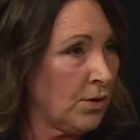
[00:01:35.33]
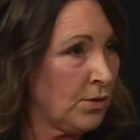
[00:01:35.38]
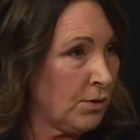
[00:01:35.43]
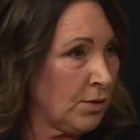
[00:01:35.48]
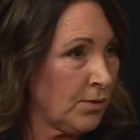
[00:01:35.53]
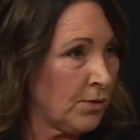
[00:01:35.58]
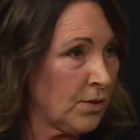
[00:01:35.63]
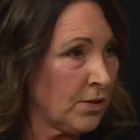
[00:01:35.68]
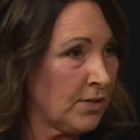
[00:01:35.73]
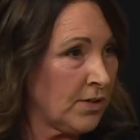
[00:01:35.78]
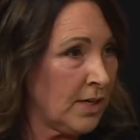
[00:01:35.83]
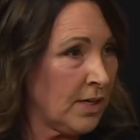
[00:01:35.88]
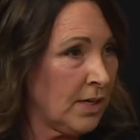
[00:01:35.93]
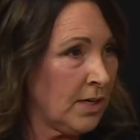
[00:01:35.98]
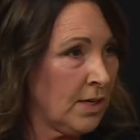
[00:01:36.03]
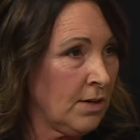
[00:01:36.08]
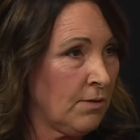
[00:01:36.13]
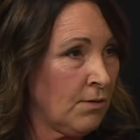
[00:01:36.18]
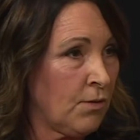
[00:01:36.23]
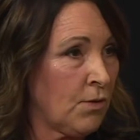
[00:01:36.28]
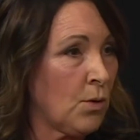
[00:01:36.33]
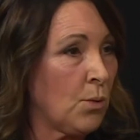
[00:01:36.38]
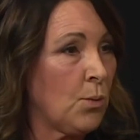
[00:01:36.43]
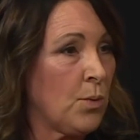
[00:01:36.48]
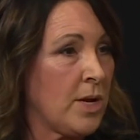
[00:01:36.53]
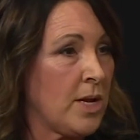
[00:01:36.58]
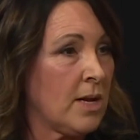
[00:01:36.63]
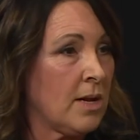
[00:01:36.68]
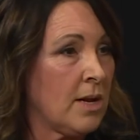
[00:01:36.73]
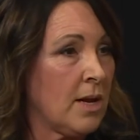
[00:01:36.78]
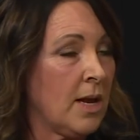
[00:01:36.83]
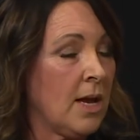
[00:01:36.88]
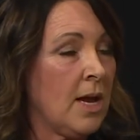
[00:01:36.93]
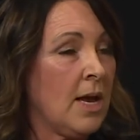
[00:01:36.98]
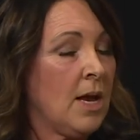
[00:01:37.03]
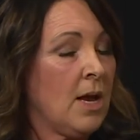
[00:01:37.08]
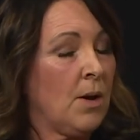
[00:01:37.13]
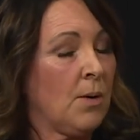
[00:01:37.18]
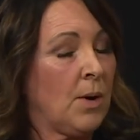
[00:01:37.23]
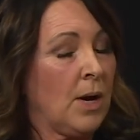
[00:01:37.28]
University for a week.
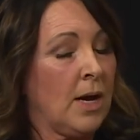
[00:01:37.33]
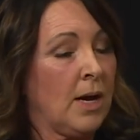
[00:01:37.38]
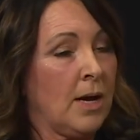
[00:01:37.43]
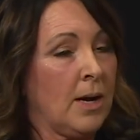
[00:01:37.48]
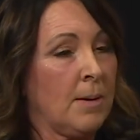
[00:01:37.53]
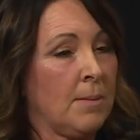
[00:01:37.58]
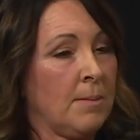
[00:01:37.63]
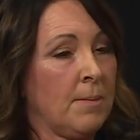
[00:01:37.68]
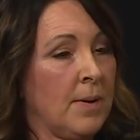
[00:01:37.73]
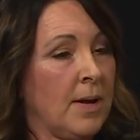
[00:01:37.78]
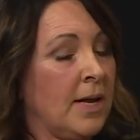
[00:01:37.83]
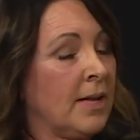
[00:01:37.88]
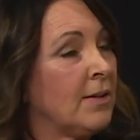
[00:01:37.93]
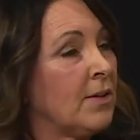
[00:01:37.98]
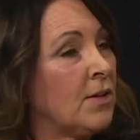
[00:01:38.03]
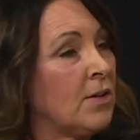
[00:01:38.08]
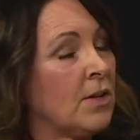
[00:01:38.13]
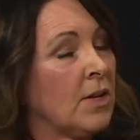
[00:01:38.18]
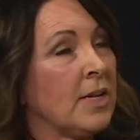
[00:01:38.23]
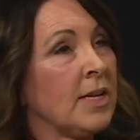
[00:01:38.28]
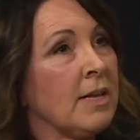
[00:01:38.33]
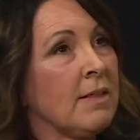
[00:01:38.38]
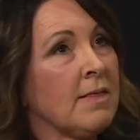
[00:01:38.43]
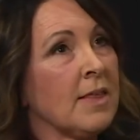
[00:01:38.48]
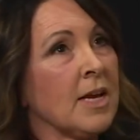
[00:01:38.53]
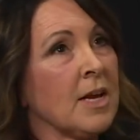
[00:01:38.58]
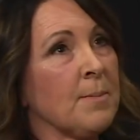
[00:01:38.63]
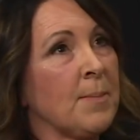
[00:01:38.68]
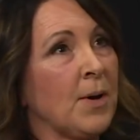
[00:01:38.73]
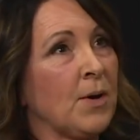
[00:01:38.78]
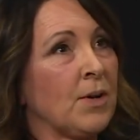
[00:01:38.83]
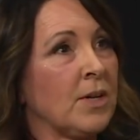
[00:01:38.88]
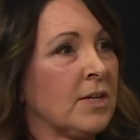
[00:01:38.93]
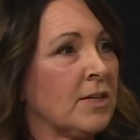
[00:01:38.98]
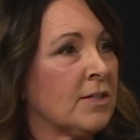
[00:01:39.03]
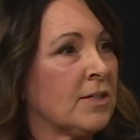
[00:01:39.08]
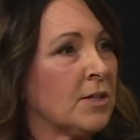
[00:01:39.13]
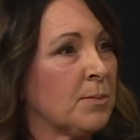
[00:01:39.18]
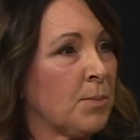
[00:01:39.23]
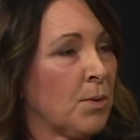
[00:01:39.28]
Um, and the neat thing about it
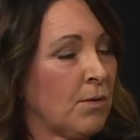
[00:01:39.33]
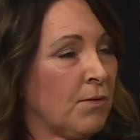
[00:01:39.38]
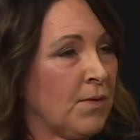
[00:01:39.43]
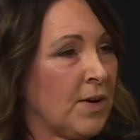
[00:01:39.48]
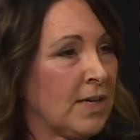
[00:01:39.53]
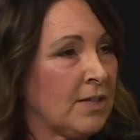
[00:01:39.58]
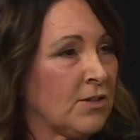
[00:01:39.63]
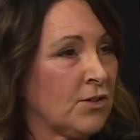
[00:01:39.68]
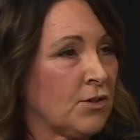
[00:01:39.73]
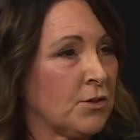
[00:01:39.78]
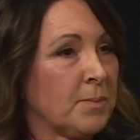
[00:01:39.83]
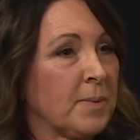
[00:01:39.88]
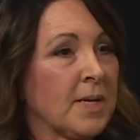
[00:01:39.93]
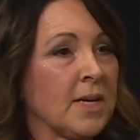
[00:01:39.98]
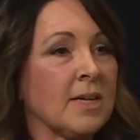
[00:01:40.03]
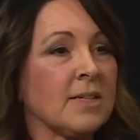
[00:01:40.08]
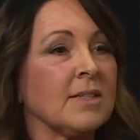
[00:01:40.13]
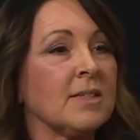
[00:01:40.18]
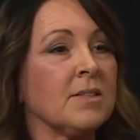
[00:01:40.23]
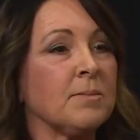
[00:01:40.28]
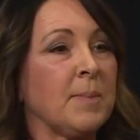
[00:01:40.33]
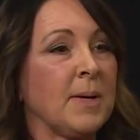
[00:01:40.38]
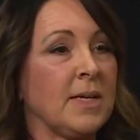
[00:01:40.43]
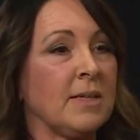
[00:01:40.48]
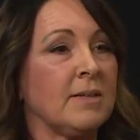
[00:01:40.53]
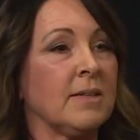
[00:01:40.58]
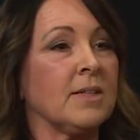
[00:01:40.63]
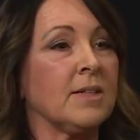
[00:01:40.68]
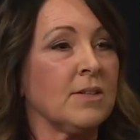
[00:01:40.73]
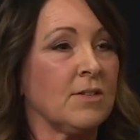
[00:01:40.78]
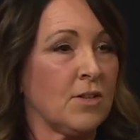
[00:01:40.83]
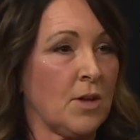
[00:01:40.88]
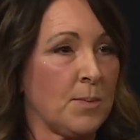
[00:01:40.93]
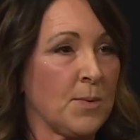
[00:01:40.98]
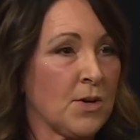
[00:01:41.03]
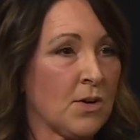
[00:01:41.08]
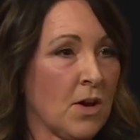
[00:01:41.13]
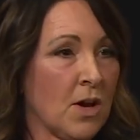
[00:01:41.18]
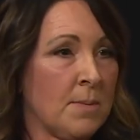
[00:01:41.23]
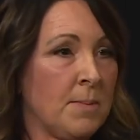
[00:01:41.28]
is the professors, because it's based in the
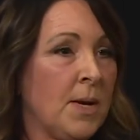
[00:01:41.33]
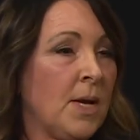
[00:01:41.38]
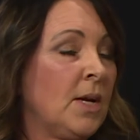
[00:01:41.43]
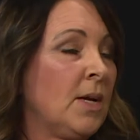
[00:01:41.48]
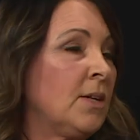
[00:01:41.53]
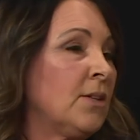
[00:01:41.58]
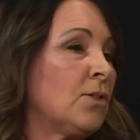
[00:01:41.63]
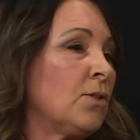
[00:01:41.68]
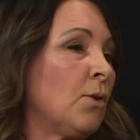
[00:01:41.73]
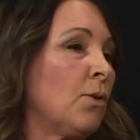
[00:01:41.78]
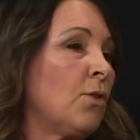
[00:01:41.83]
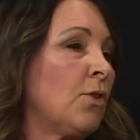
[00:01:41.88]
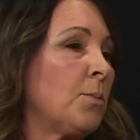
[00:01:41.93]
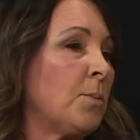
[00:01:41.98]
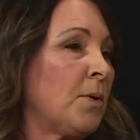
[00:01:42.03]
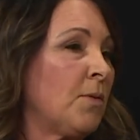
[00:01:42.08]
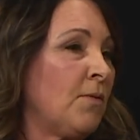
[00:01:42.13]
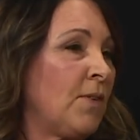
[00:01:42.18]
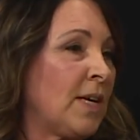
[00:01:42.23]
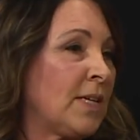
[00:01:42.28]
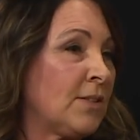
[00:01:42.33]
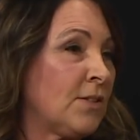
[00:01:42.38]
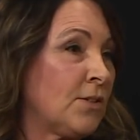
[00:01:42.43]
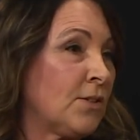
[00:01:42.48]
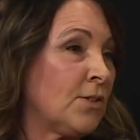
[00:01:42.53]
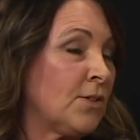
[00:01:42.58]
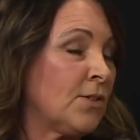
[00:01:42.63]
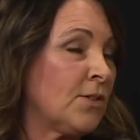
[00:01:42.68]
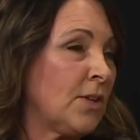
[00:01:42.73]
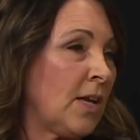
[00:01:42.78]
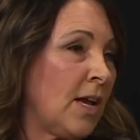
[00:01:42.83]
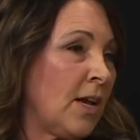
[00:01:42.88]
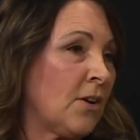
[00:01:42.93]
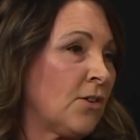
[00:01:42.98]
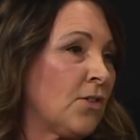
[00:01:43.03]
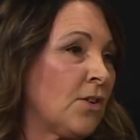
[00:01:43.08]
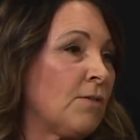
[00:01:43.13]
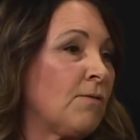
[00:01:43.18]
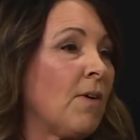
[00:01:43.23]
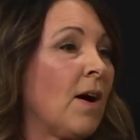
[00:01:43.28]
summertime, so the professors
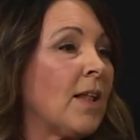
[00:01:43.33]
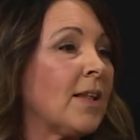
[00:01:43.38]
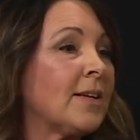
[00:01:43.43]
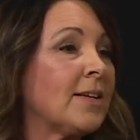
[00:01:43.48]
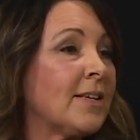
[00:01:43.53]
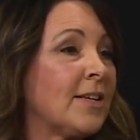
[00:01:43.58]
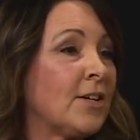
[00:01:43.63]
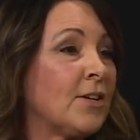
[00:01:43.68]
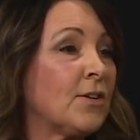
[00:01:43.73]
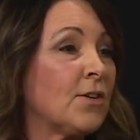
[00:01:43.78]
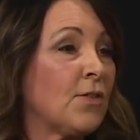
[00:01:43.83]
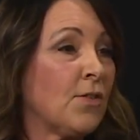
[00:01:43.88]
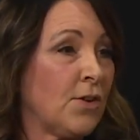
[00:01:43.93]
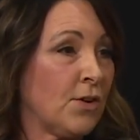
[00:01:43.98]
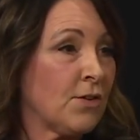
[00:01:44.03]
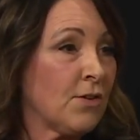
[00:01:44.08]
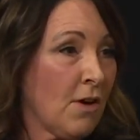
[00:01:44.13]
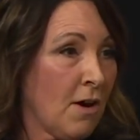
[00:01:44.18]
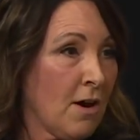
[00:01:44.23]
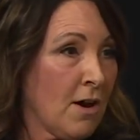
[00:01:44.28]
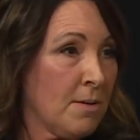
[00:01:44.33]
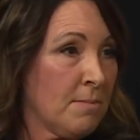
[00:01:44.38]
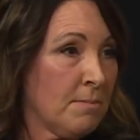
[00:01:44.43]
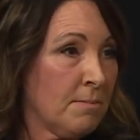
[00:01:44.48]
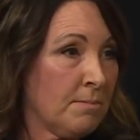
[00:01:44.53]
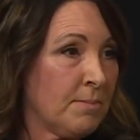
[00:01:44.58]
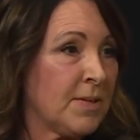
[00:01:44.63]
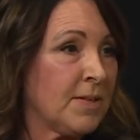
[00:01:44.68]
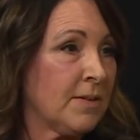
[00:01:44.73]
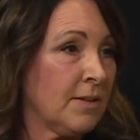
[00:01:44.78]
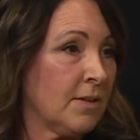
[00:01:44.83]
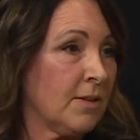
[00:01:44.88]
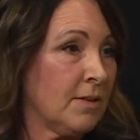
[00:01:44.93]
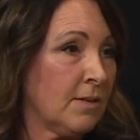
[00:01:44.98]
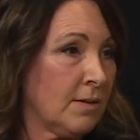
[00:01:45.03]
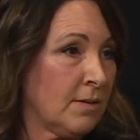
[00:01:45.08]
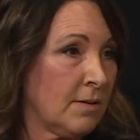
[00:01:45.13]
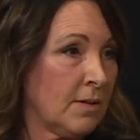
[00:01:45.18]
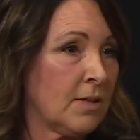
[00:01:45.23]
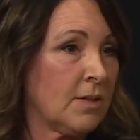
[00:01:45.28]
actually volunteer their time, business,
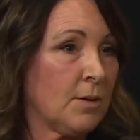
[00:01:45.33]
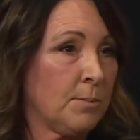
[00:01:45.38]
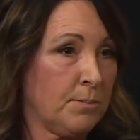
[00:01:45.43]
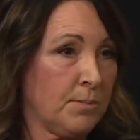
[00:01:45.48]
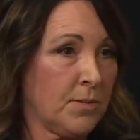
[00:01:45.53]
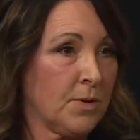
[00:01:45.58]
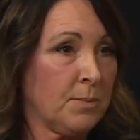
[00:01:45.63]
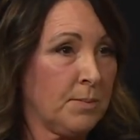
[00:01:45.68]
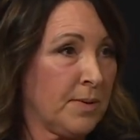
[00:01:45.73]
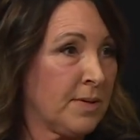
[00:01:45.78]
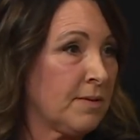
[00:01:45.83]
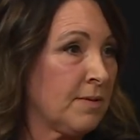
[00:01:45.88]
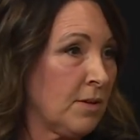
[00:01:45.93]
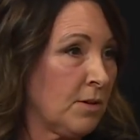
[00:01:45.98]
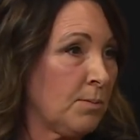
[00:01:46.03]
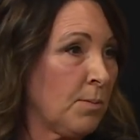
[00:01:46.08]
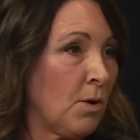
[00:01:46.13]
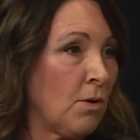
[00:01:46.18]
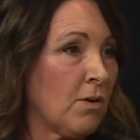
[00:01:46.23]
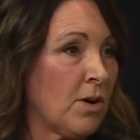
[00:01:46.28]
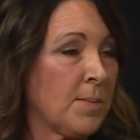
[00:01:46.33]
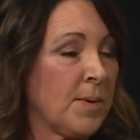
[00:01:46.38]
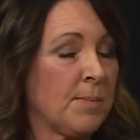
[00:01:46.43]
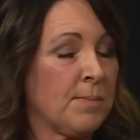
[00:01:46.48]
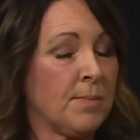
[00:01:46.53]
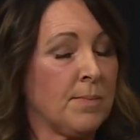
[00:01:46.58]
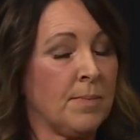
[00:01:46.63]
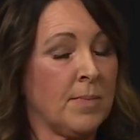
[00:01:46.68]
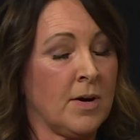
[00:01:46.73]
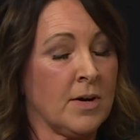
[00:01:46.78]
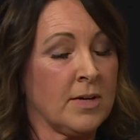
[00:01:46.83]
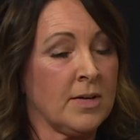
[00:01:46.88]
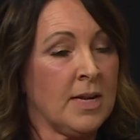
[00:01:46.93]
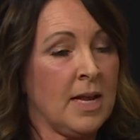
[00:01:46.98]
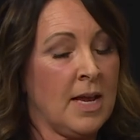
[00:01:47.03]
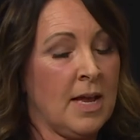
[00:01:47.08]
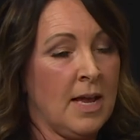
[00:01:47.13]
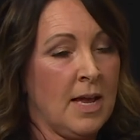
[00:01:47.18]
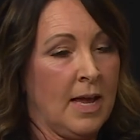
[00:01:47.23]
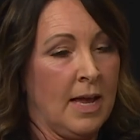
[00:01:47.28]
mm-hmm. it's a, the business program at MUN,
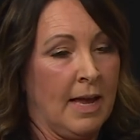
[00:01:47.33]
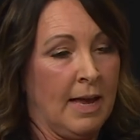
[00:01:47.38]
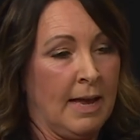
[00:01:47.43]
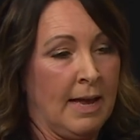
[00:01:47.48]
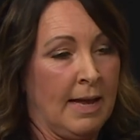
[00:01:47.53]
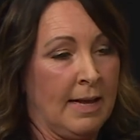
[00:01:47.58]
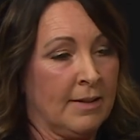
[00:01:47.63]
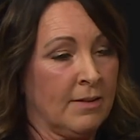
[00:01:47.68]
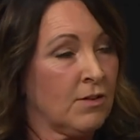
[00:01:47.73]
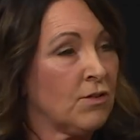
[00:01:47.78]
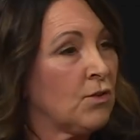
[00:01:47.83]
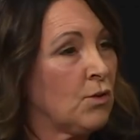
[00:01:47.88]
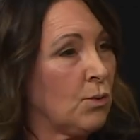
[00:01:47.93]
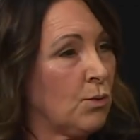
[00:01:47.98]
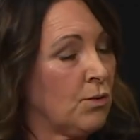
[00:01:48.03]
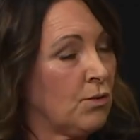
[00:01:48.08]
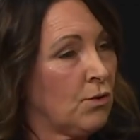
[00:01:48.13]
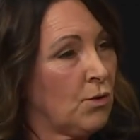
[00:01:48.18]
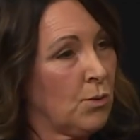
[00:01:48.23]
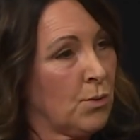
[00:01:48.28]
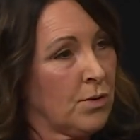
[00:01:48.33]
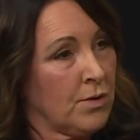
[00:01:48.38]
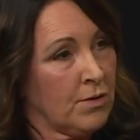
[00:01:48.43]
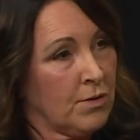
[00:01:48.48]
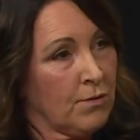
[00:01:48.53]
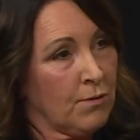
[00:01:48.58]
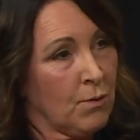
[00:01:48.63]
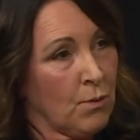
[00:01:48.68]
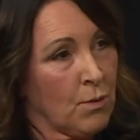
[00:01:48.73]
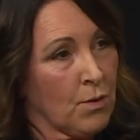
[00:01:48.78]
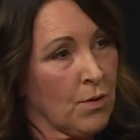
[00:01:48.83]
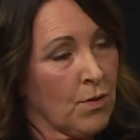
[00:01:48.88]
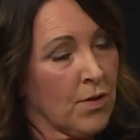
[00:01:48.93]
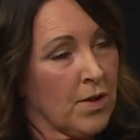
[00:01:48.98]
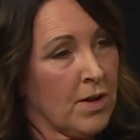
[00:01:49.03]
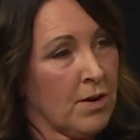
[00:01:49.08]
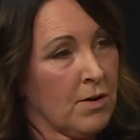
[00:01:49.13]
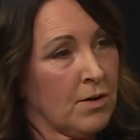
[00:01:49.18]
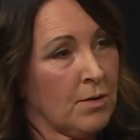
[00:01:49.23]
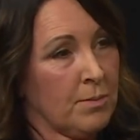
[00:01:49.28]
and students who are in their fourth
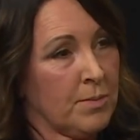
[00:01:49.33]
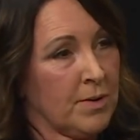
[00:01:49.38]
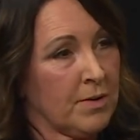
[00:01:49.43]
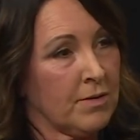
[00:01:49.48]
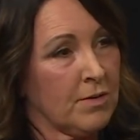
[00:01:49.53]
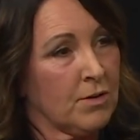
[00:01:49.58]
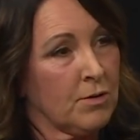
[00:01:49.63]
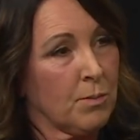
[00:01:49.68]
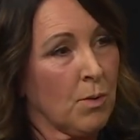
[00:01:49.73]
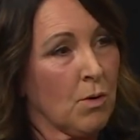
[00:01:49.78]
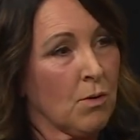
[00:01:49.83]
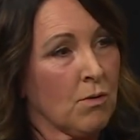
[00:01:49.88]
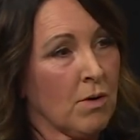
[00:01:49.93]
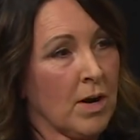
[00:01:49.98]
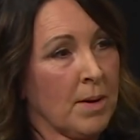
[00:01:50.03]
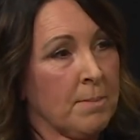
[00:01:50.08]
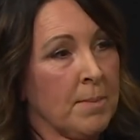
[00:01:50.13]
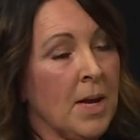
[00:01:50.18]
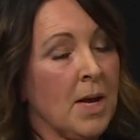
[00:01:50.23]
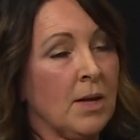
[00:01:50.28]
year business program.